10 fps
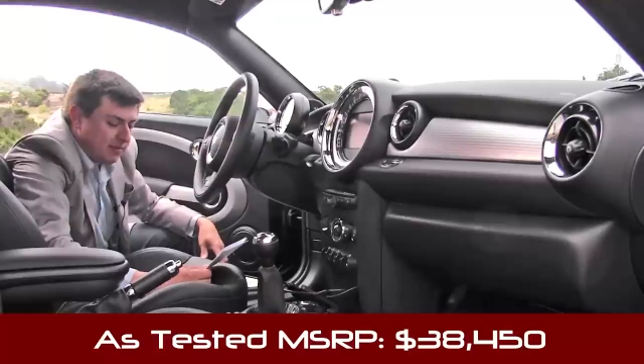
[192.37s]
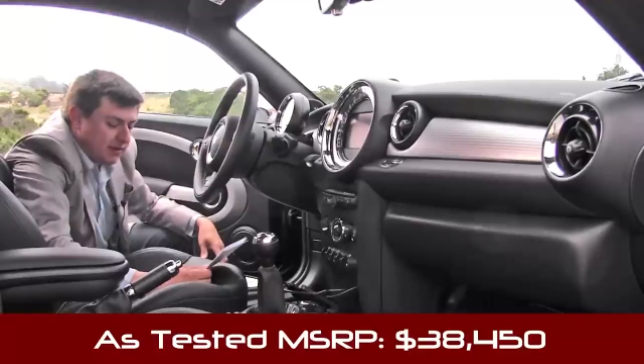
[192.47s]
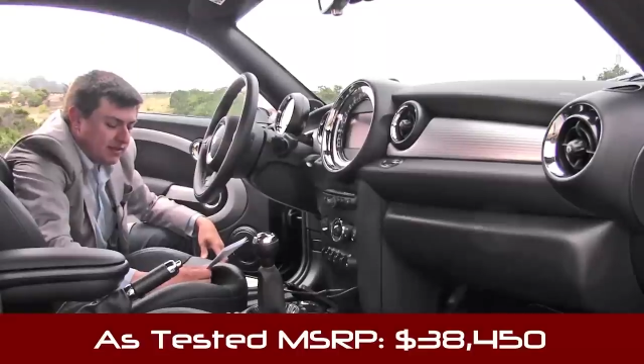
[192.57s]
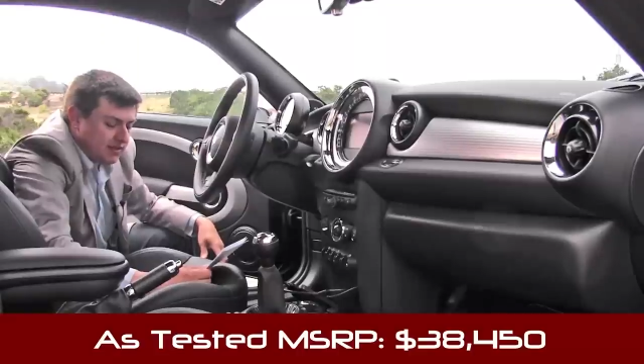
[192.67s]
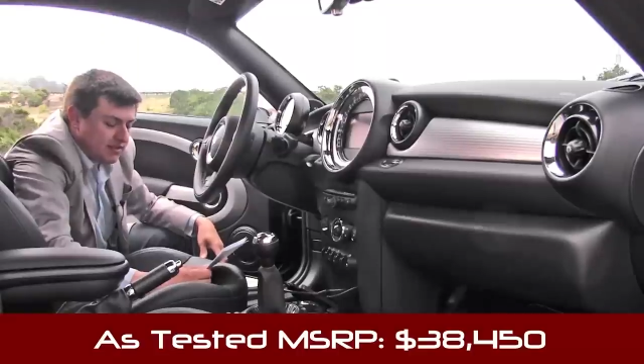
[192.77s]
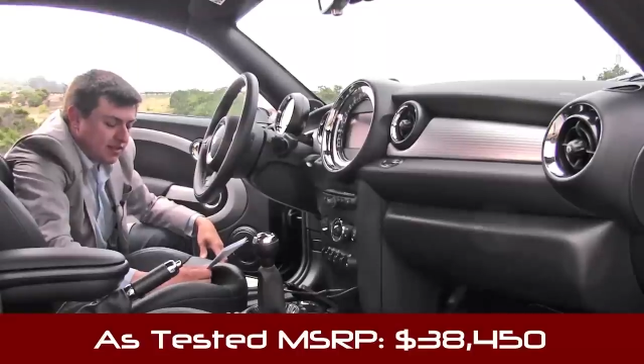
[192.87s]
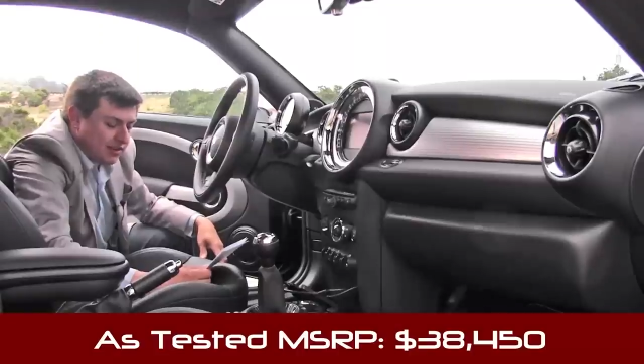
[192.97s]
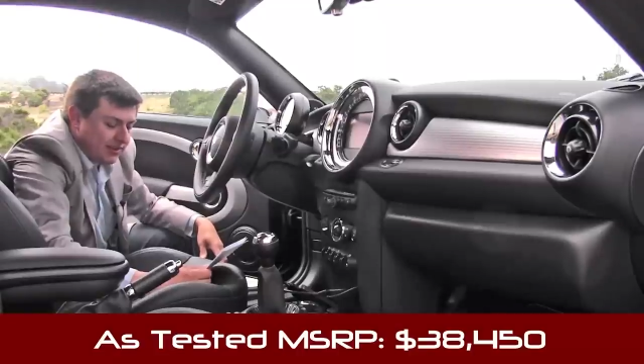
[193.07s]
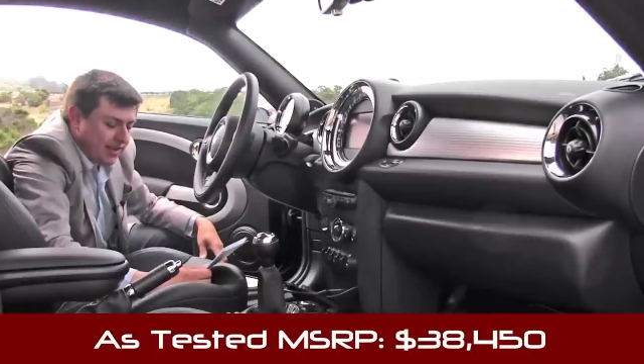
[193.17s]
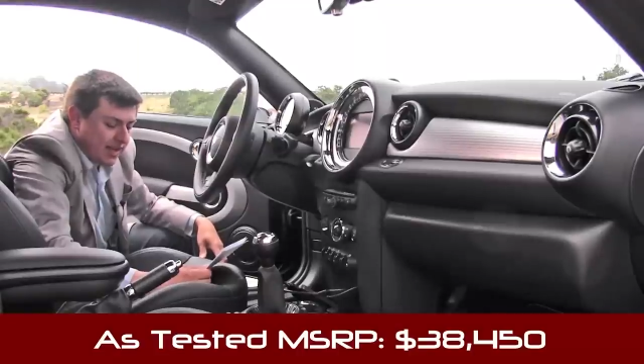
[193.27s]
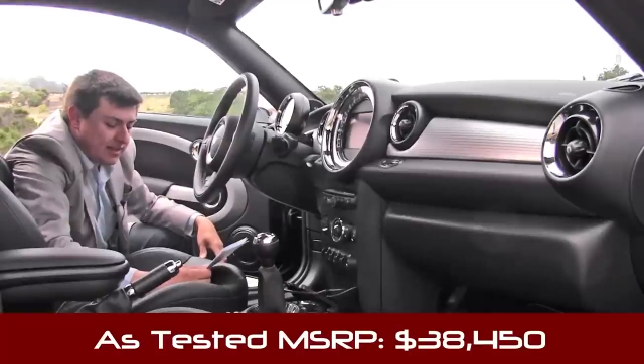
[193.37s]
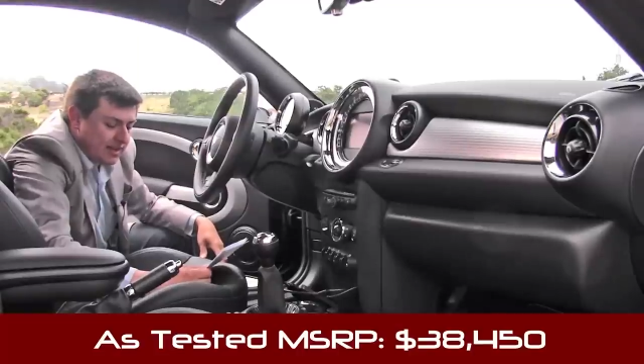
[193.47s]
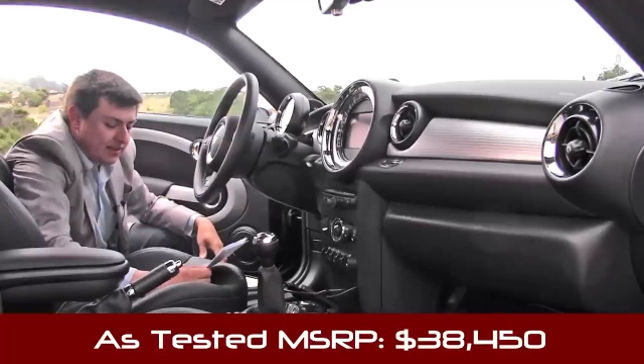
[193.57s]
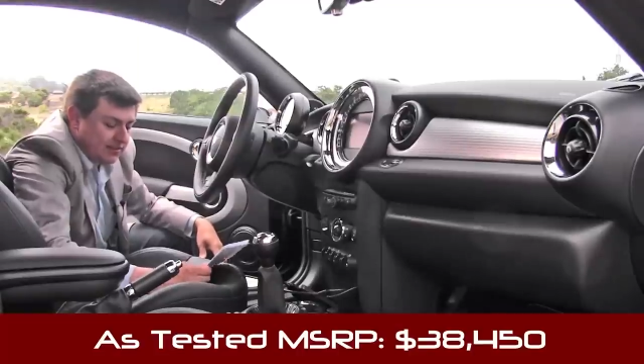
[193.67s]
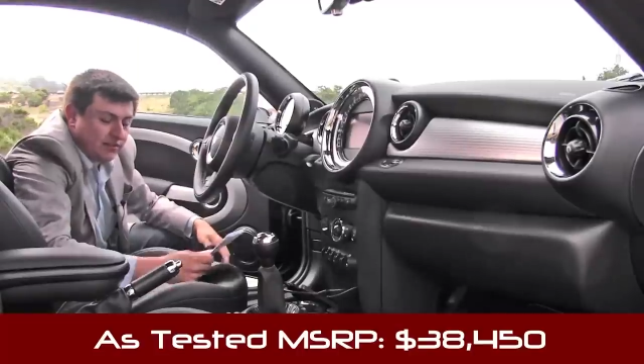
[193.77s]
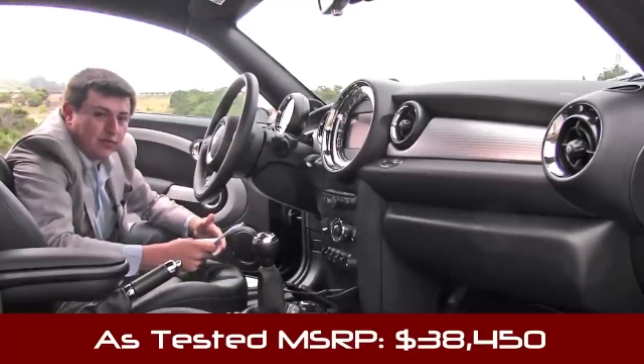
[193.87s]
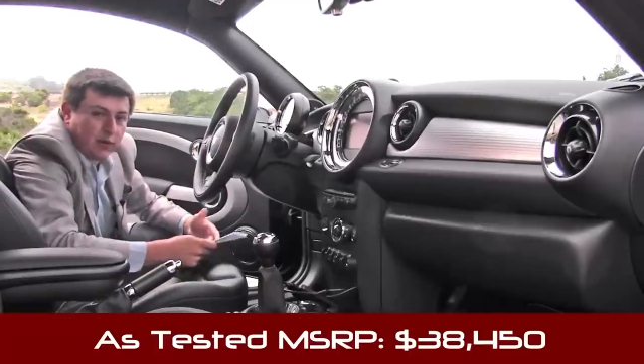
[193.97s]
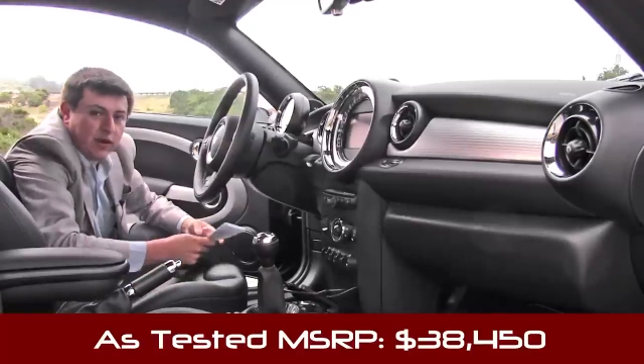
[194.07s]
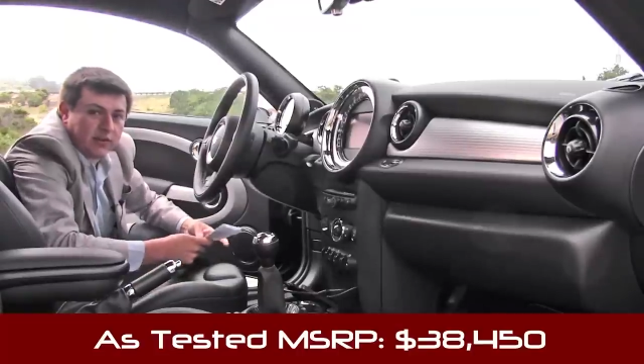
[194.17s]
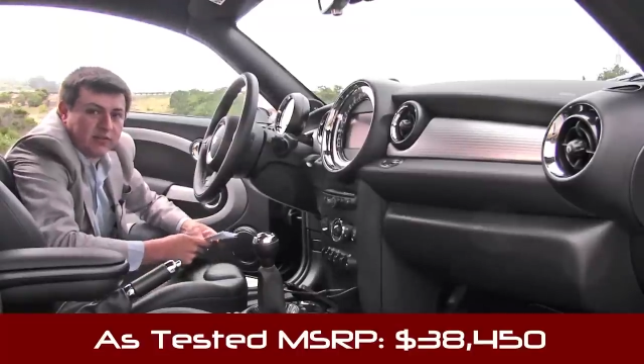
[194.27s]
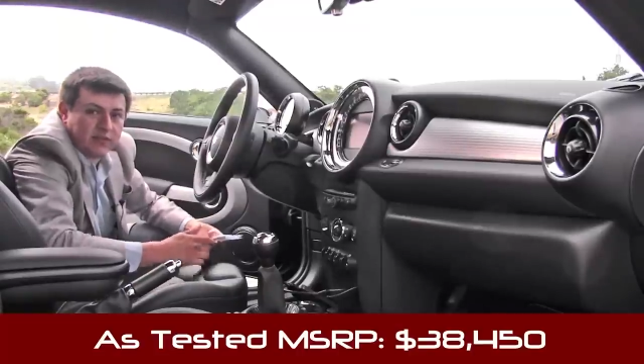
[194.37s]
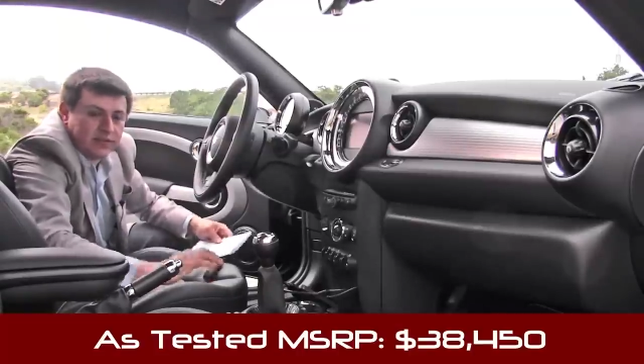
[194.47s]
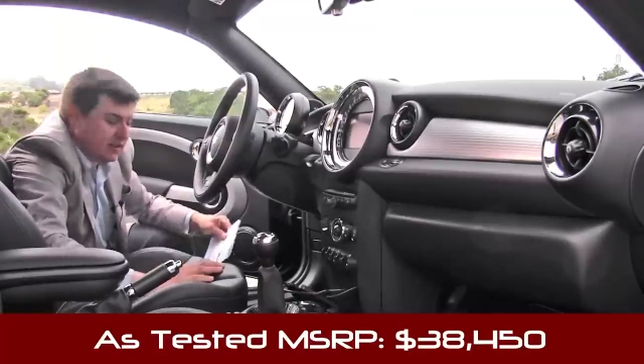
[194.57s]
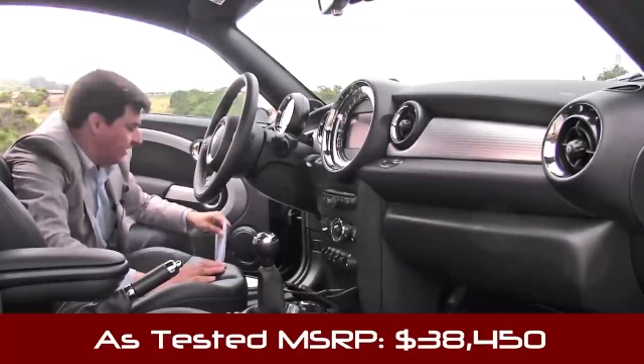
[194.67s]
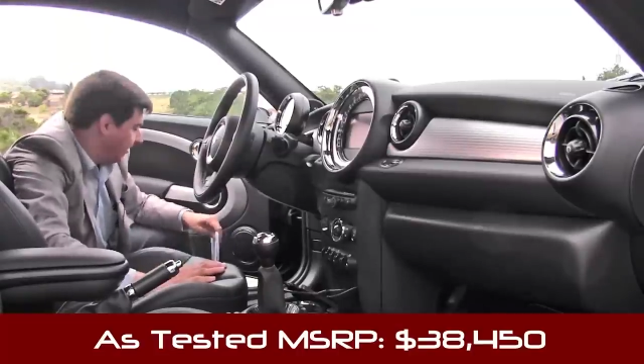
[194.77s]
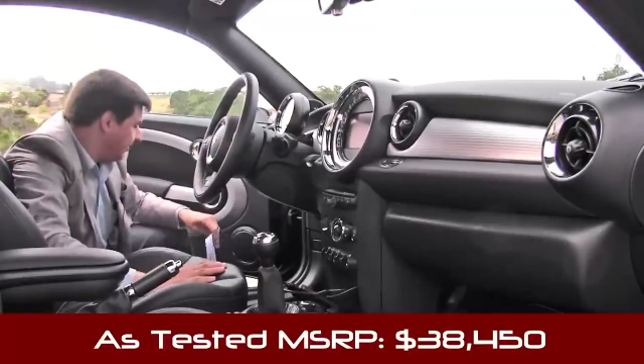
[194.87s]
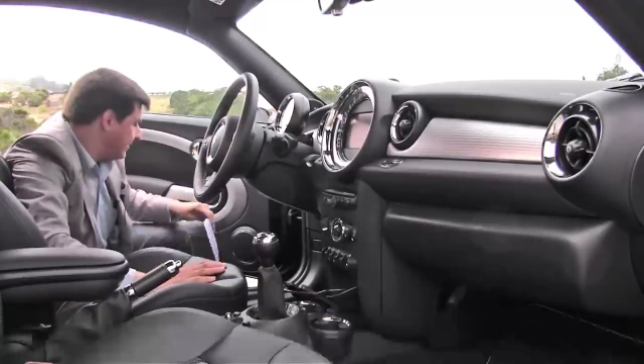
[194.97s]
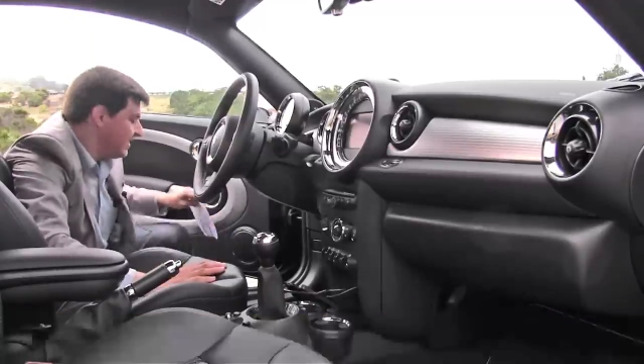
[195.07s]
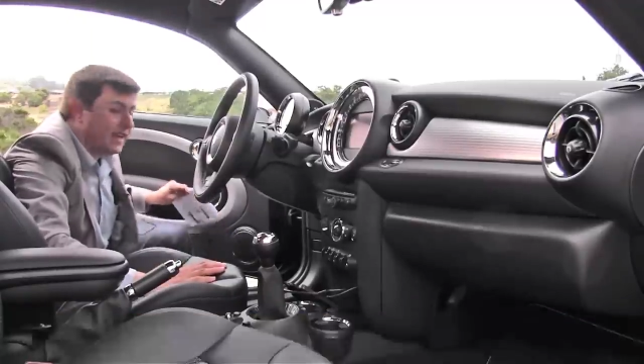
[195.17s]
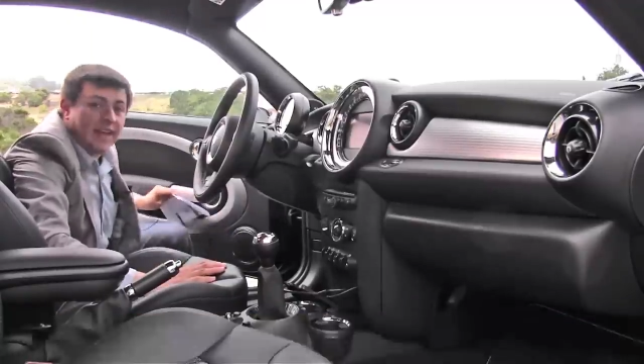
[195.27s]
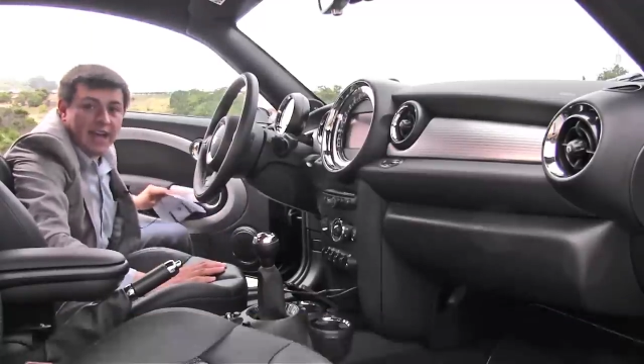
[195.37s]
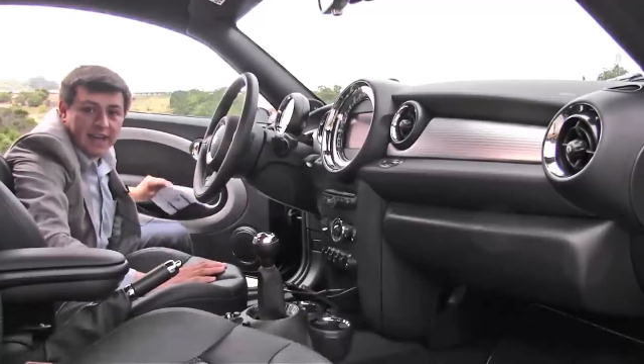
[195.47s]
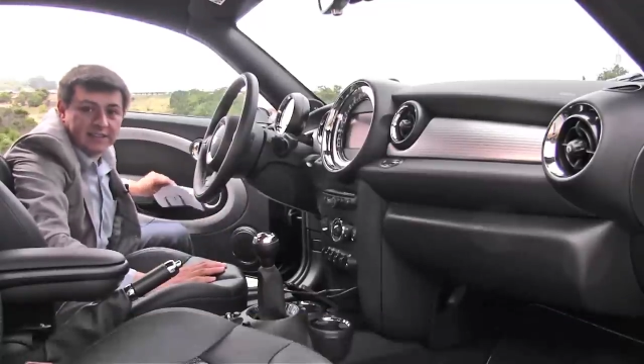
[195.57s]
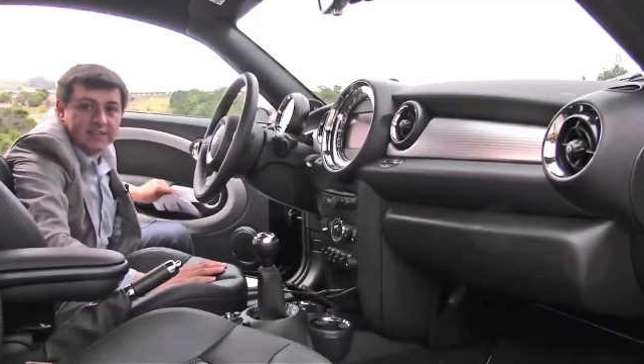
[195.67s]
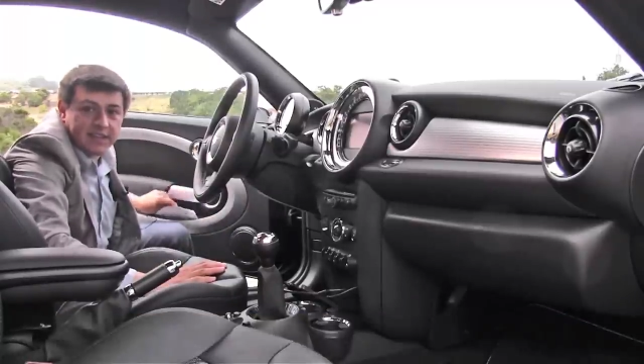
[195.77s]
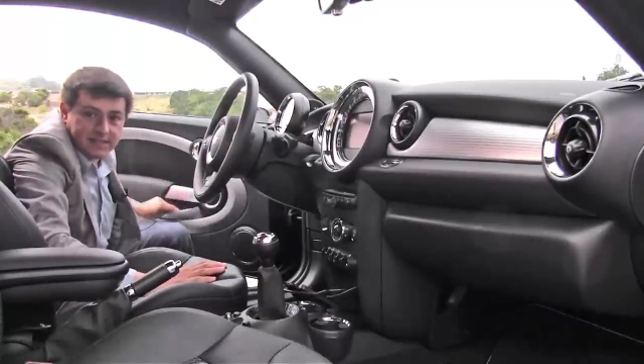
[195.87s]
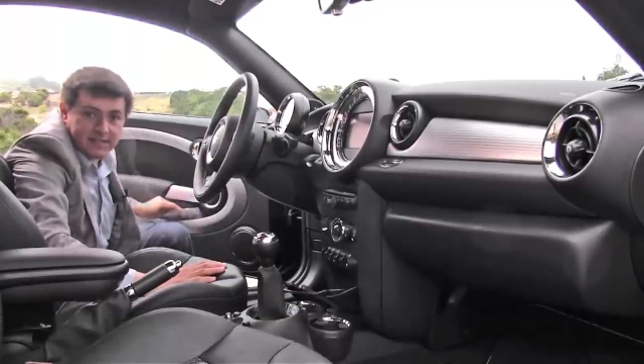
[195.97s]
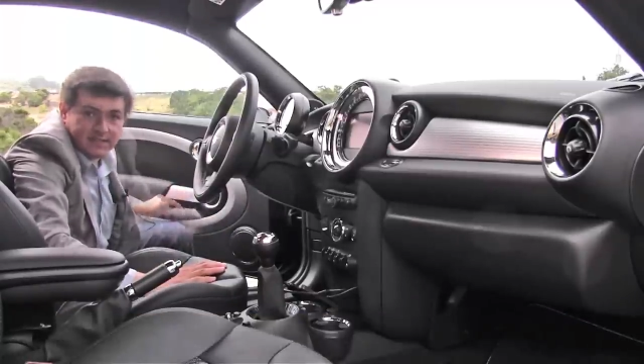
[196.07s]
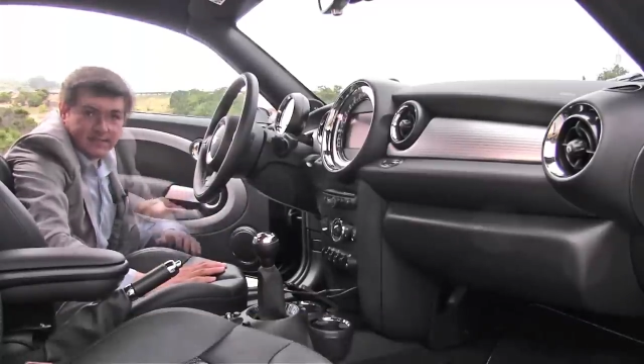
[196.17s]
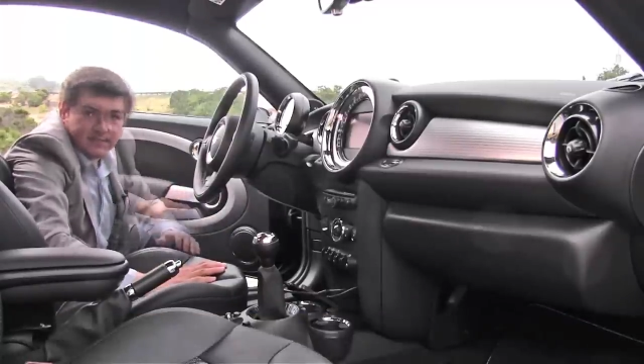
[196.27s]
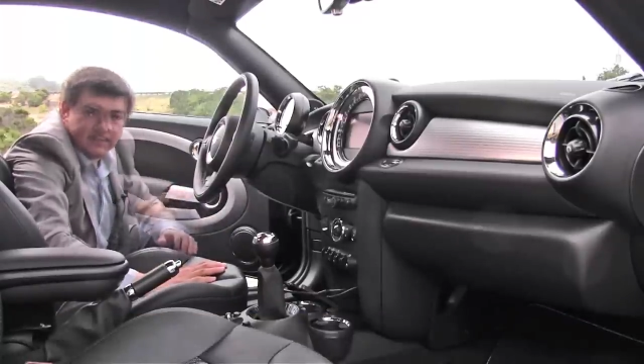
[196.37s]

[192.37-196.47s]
brings us to thirty-eight thousand four hundred fifty dollars as tested.